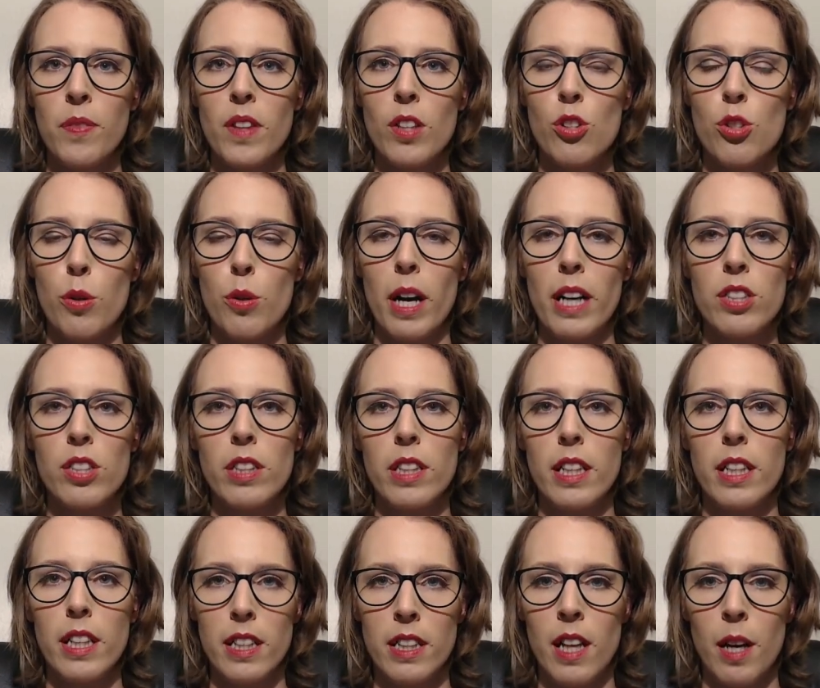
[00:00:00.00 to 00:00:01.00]
to actually
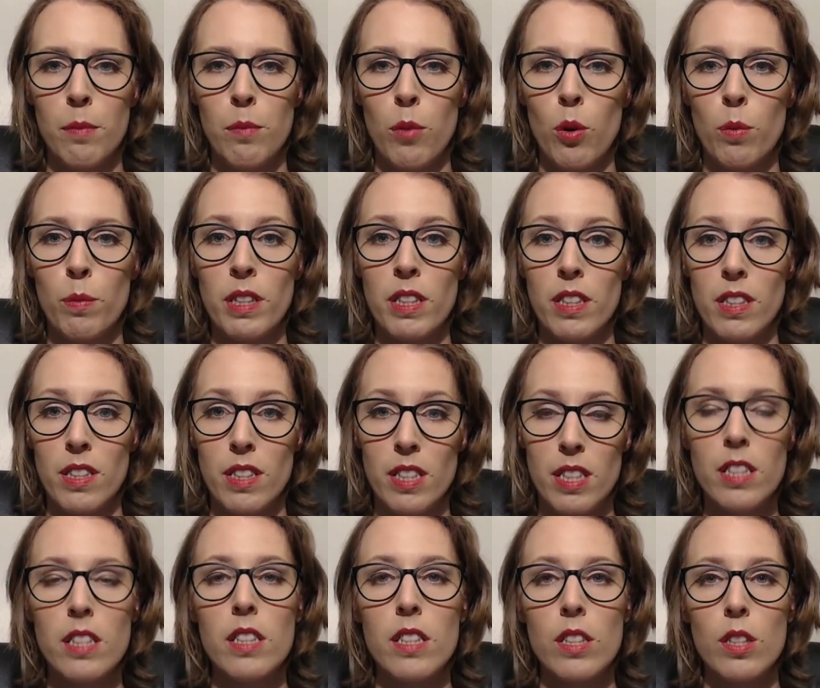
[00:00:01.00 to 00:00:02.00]
in that moment
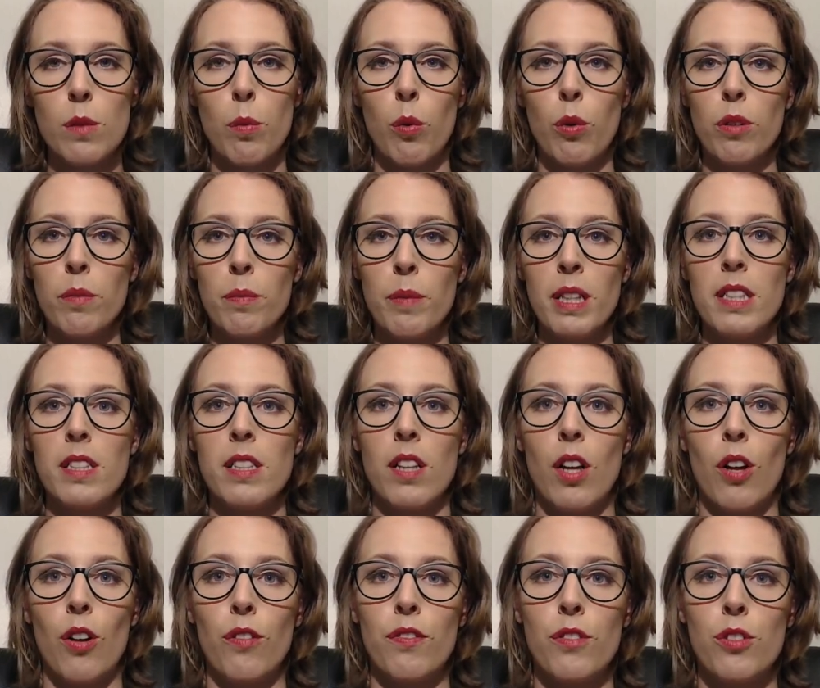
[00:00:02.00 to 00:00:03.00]
assist and support
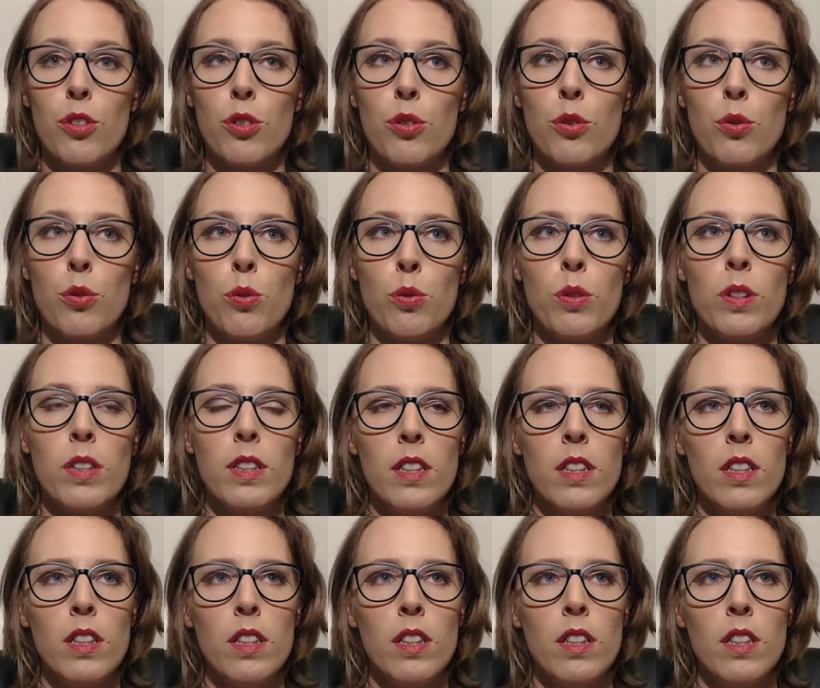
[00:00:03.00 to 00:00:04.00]
myself to
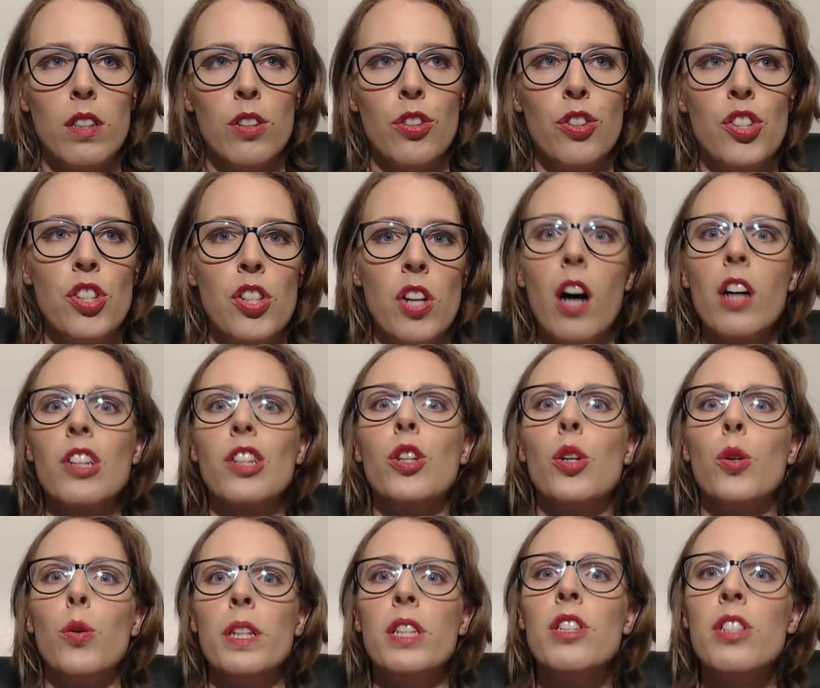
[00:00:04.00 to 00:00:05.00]
not
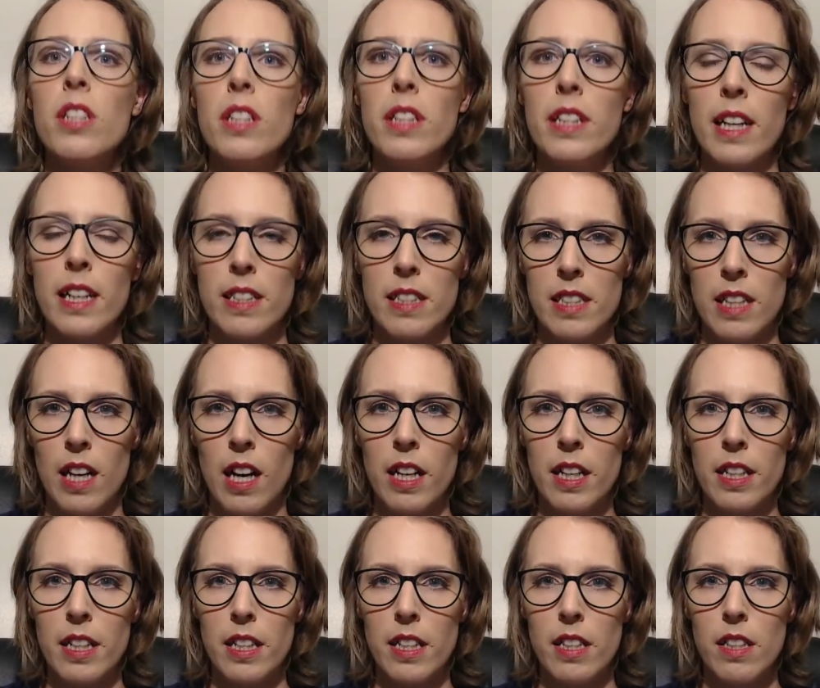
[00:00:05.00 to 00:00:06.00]
go into the
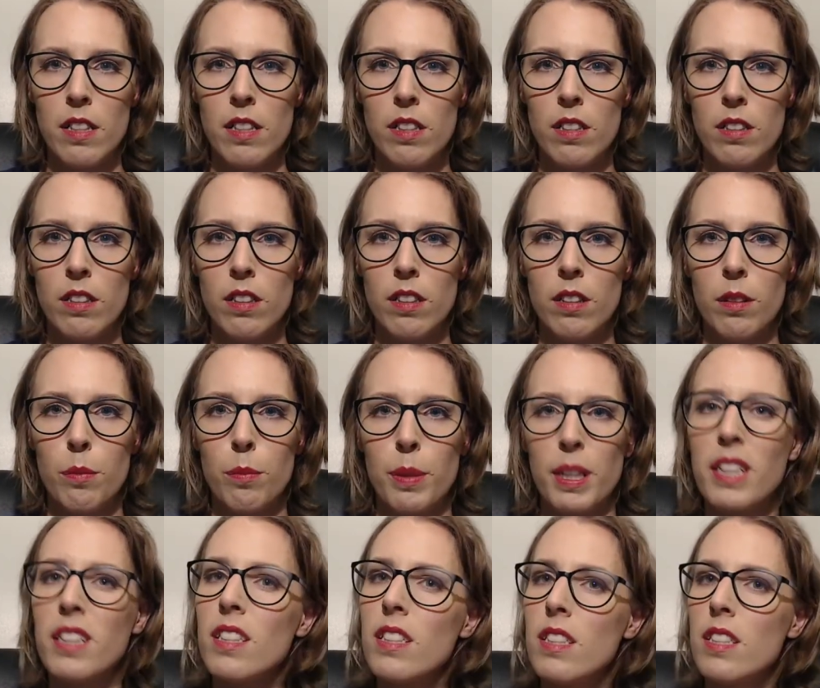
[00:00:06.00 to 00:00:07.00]
anxiety.
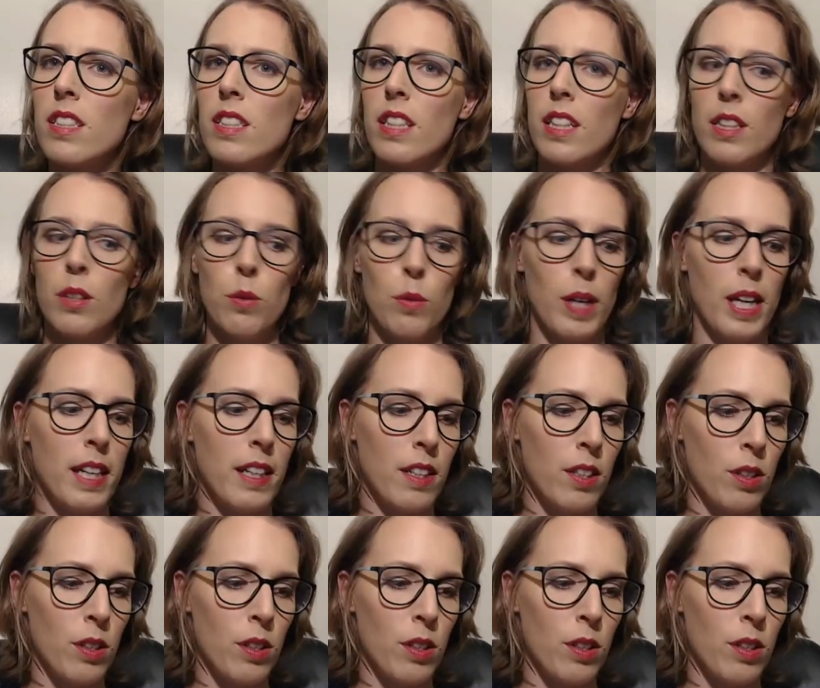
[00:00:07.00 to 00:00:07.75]
Because in a way,